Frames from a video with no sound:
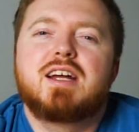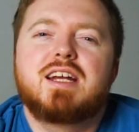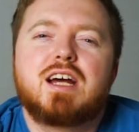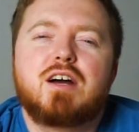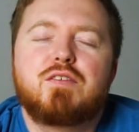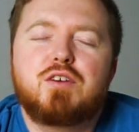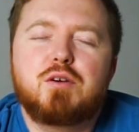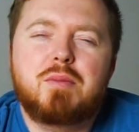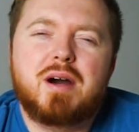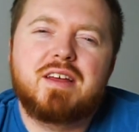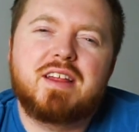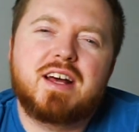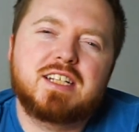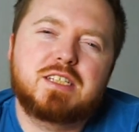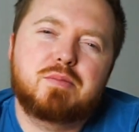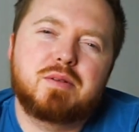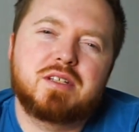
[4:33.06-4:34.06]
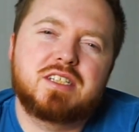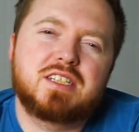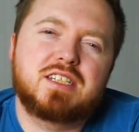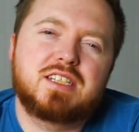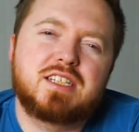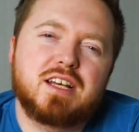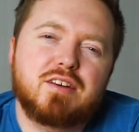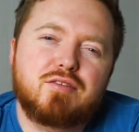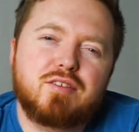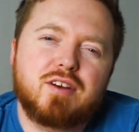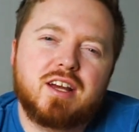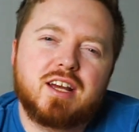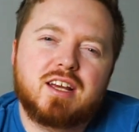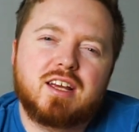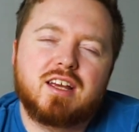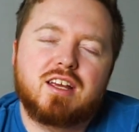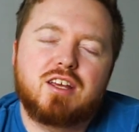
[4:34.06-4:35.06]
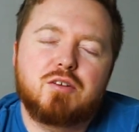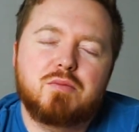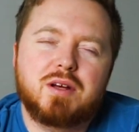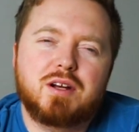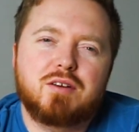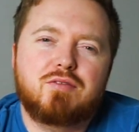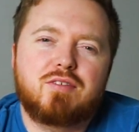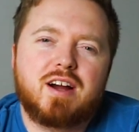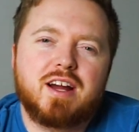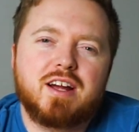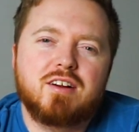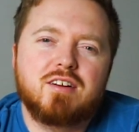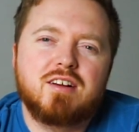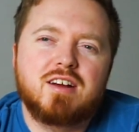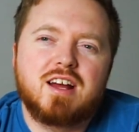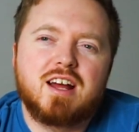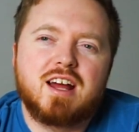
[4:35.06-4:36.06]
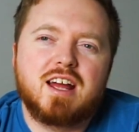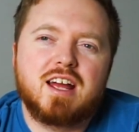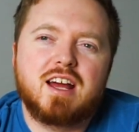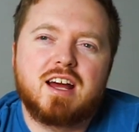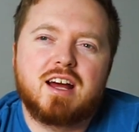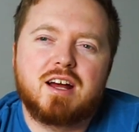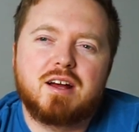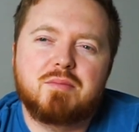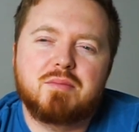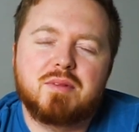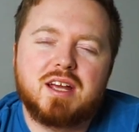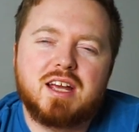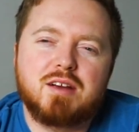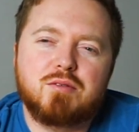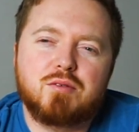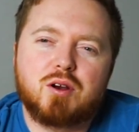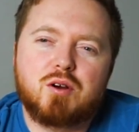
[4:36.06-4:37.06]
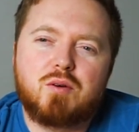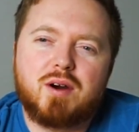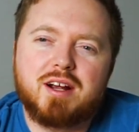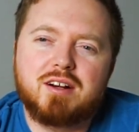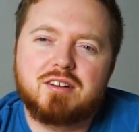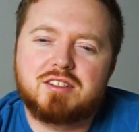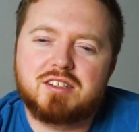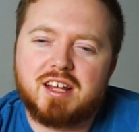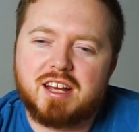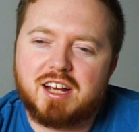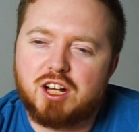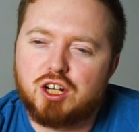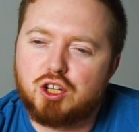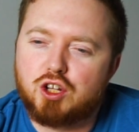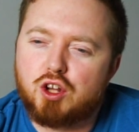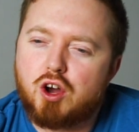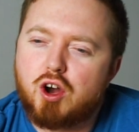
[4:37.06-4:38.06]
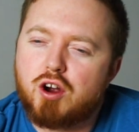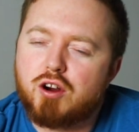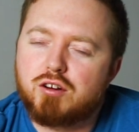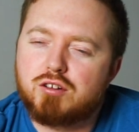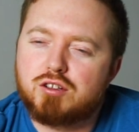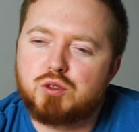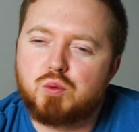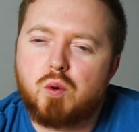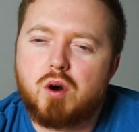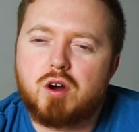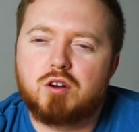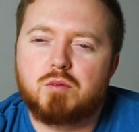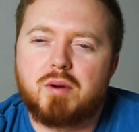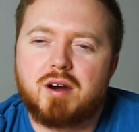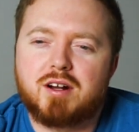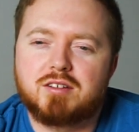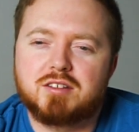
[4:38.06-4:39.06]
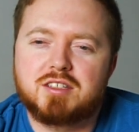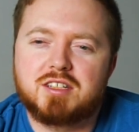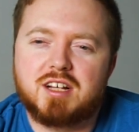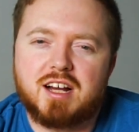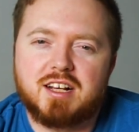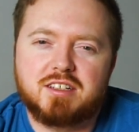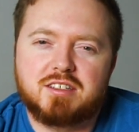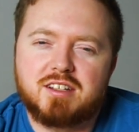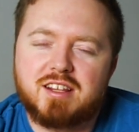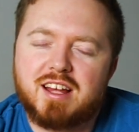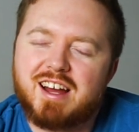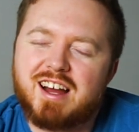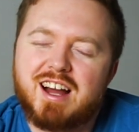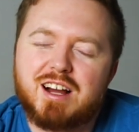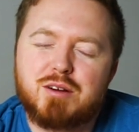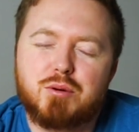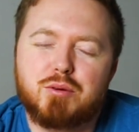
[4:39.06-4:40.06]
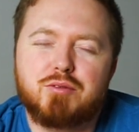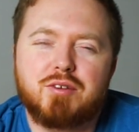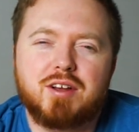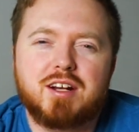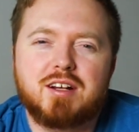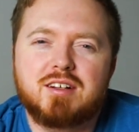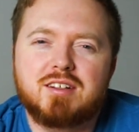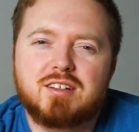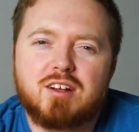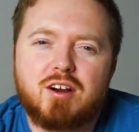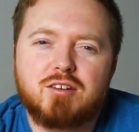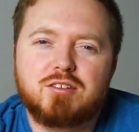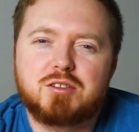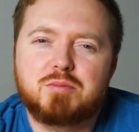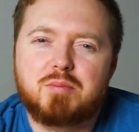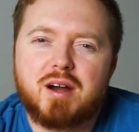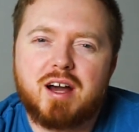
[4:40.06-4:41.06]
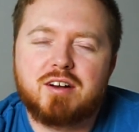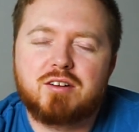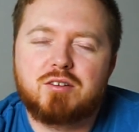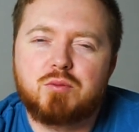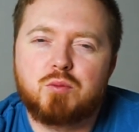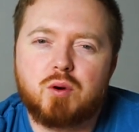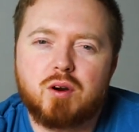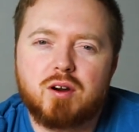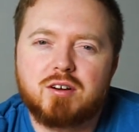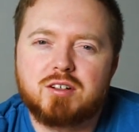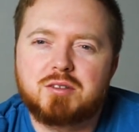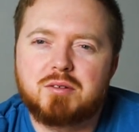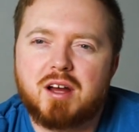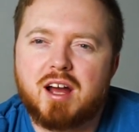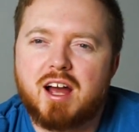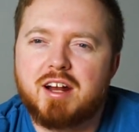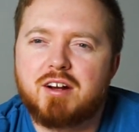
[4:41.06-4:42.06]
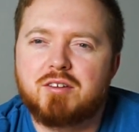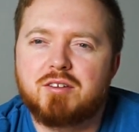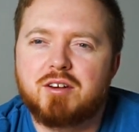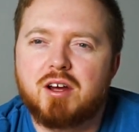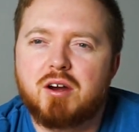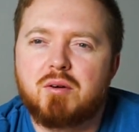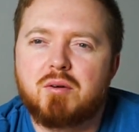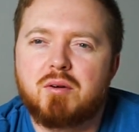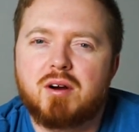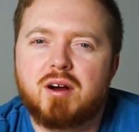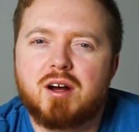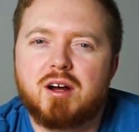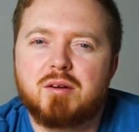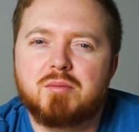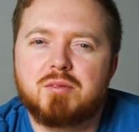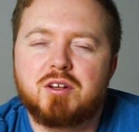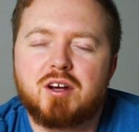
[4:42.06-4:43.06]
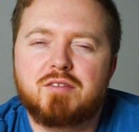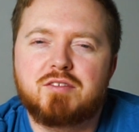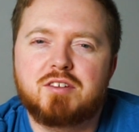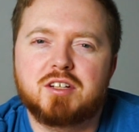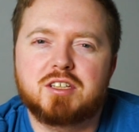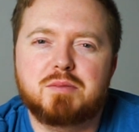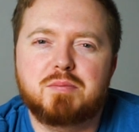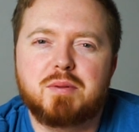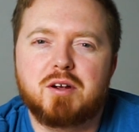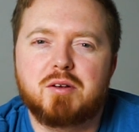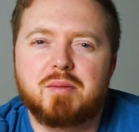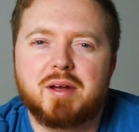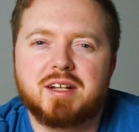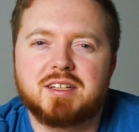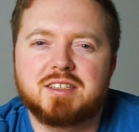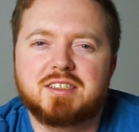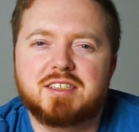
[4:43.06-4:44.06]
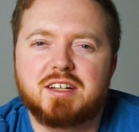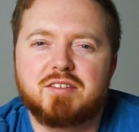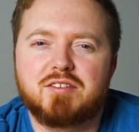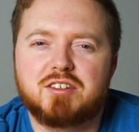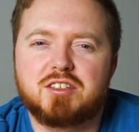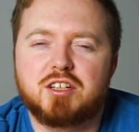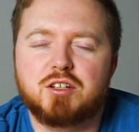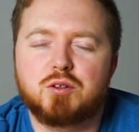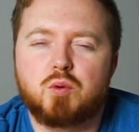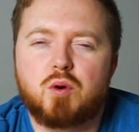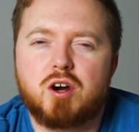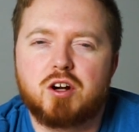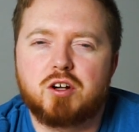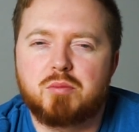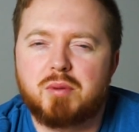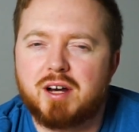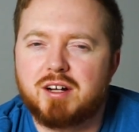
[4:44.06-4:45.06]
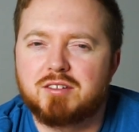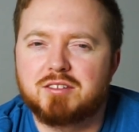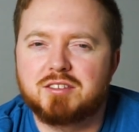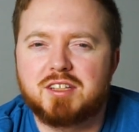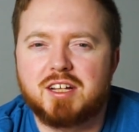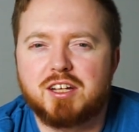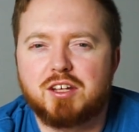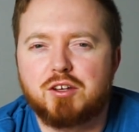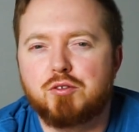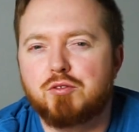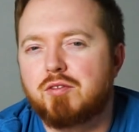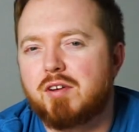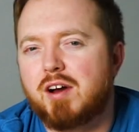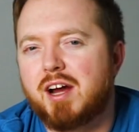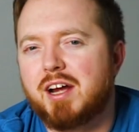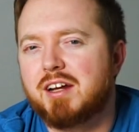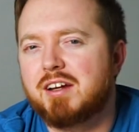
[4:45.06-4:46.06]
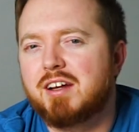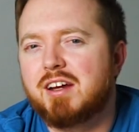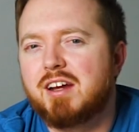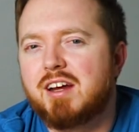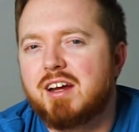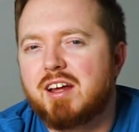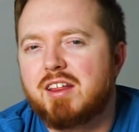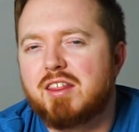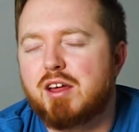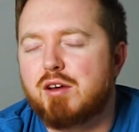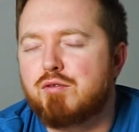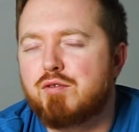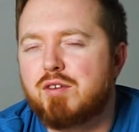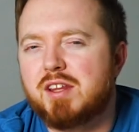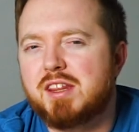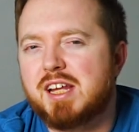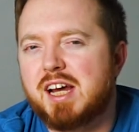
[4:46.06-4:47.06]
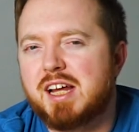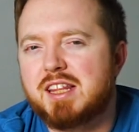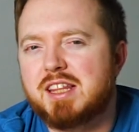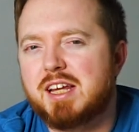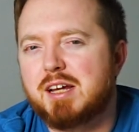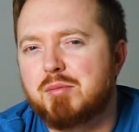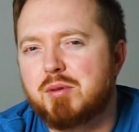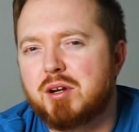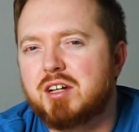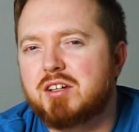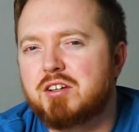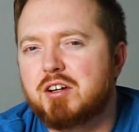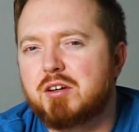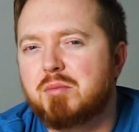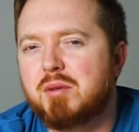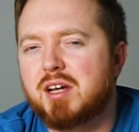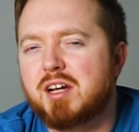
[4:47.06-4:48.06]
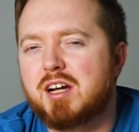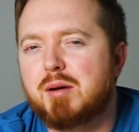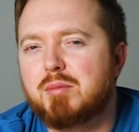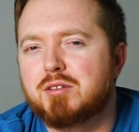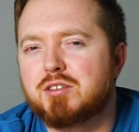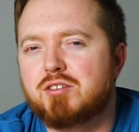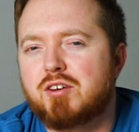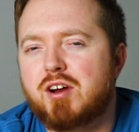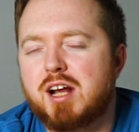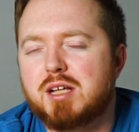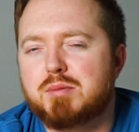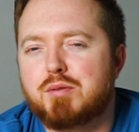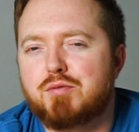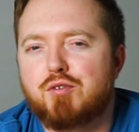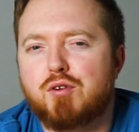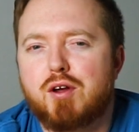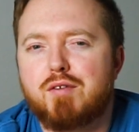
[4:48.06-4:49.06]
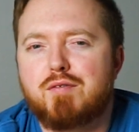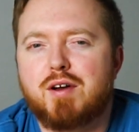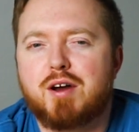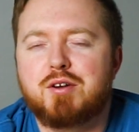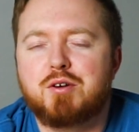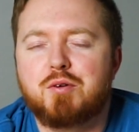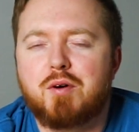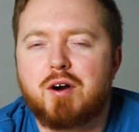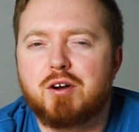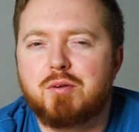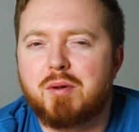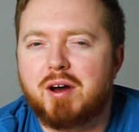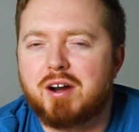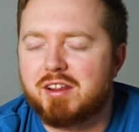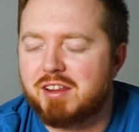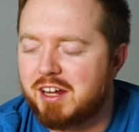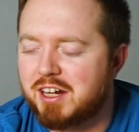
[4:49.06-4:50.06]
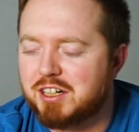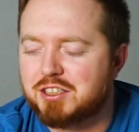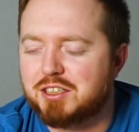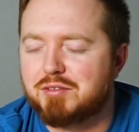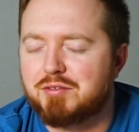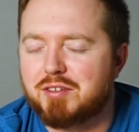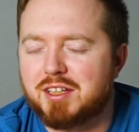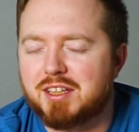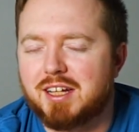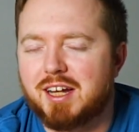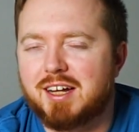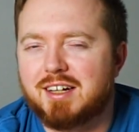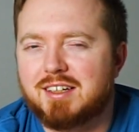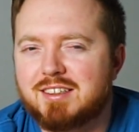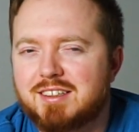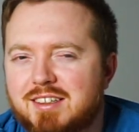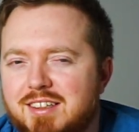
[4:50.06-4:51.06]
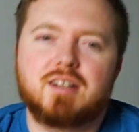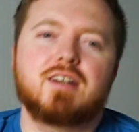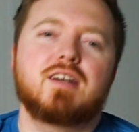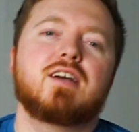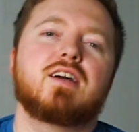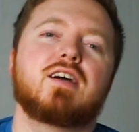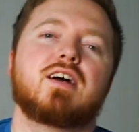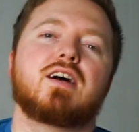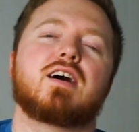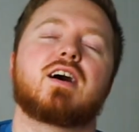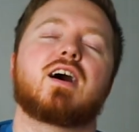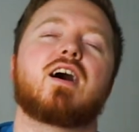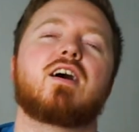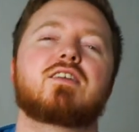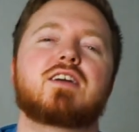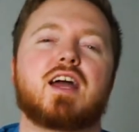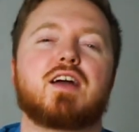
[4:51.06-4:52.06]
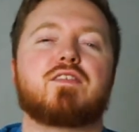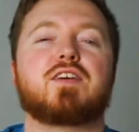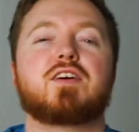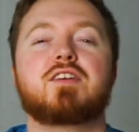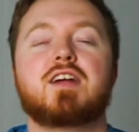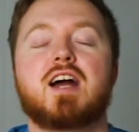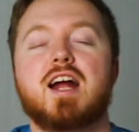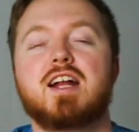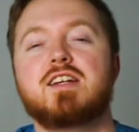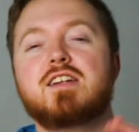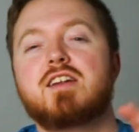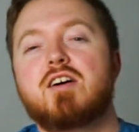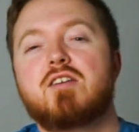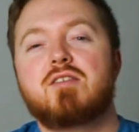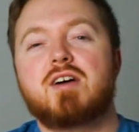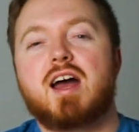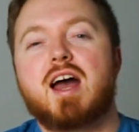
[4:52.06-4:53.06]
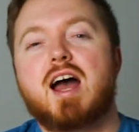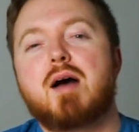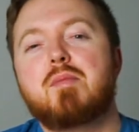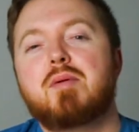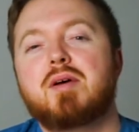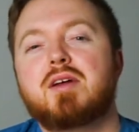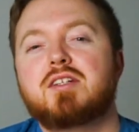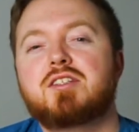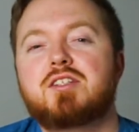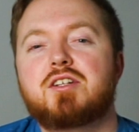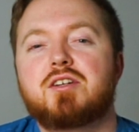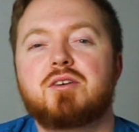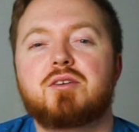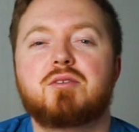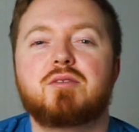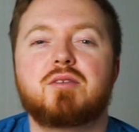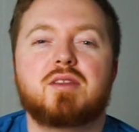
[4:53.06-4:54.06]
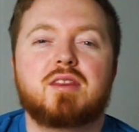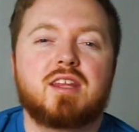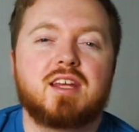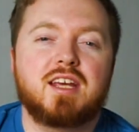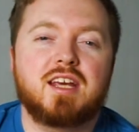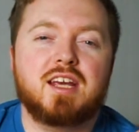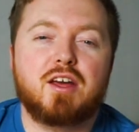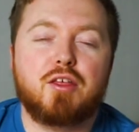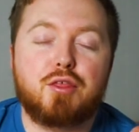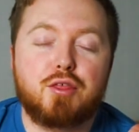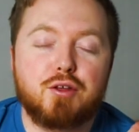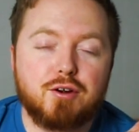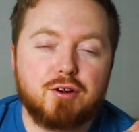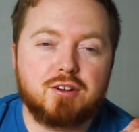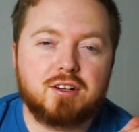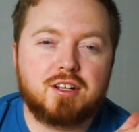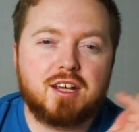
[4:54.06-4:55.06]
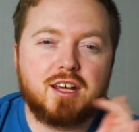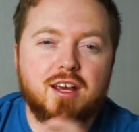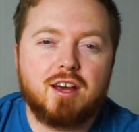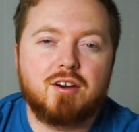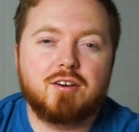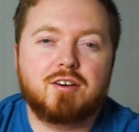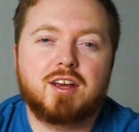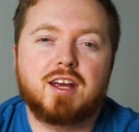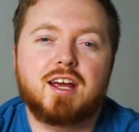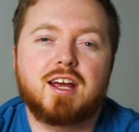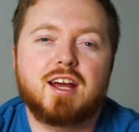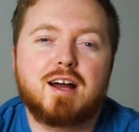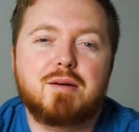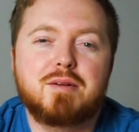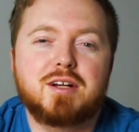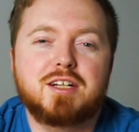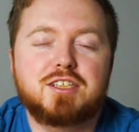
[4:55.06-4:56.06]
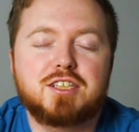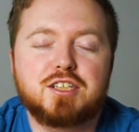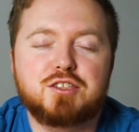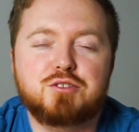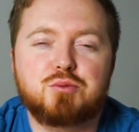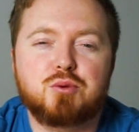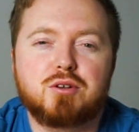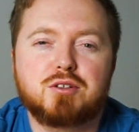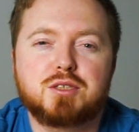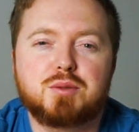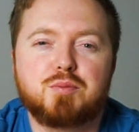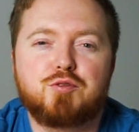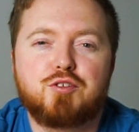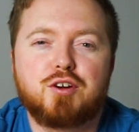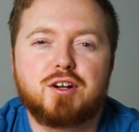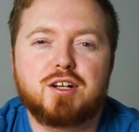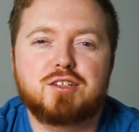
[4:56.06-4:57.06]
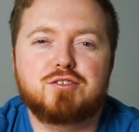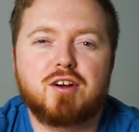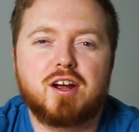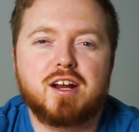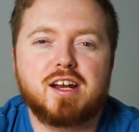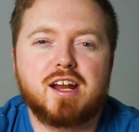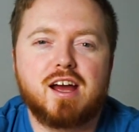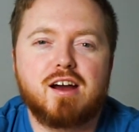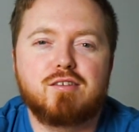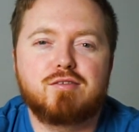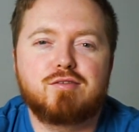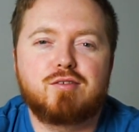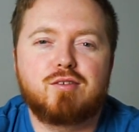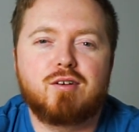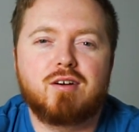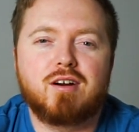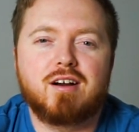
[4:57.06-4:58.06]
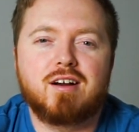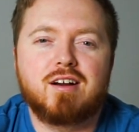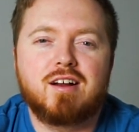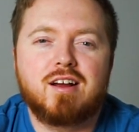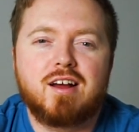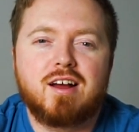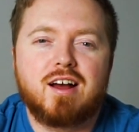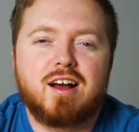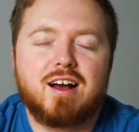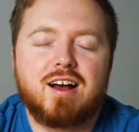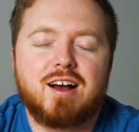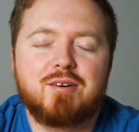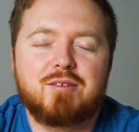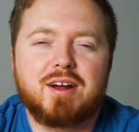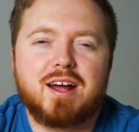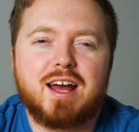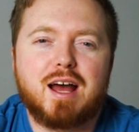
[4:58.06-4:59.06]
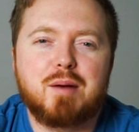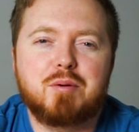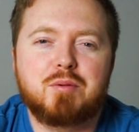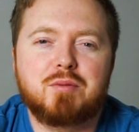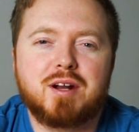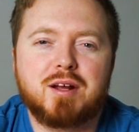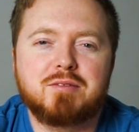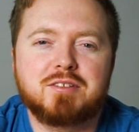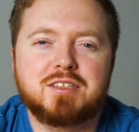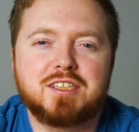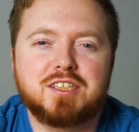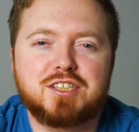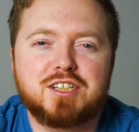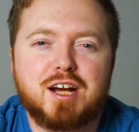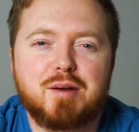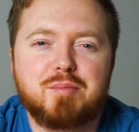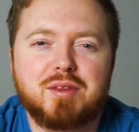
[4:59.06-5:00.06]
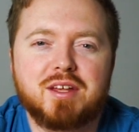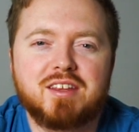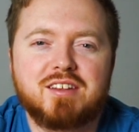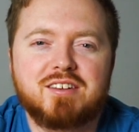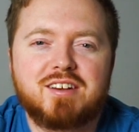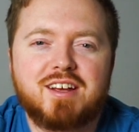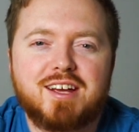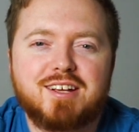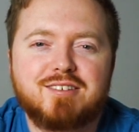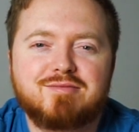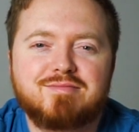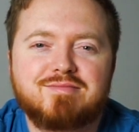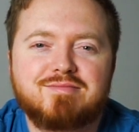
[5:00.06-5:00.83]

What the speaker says: Now, if you buy that specific humidifier, it requires like a large water bottle size. So that Aquafina large bottle worked. I don't know. You'll have to experiment and see if there's other water bottles that you find that fit that thing. But it took me a couple tries before I found a water bottle that actually fit that. Okay, if you're dying to know what happened to the third kioke, I'm gonna just roll some footage right now for what happened when I was in the shop the other day.